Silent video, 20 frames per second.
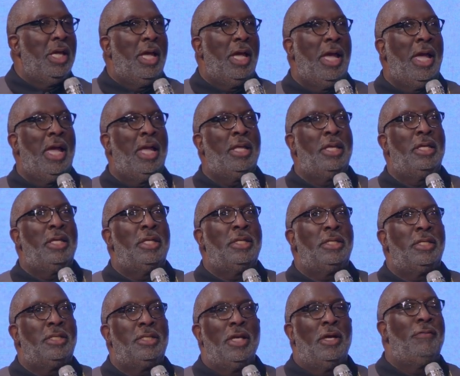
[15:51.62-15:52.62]
And
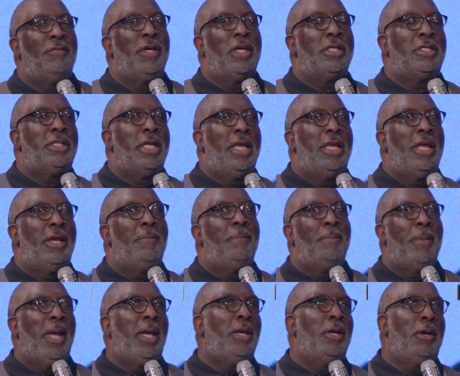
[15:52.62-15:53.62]
Sylvia said it
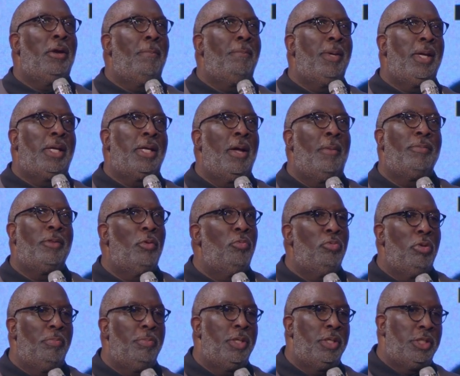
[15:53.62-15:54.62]
made her become the
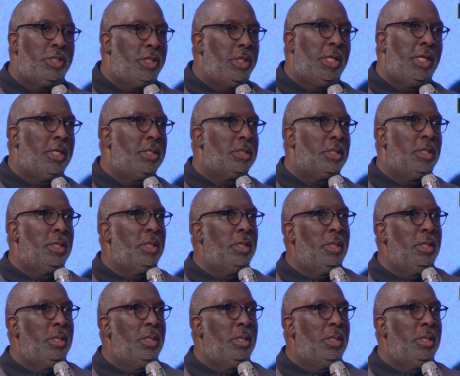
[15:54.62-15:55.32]
woman she is.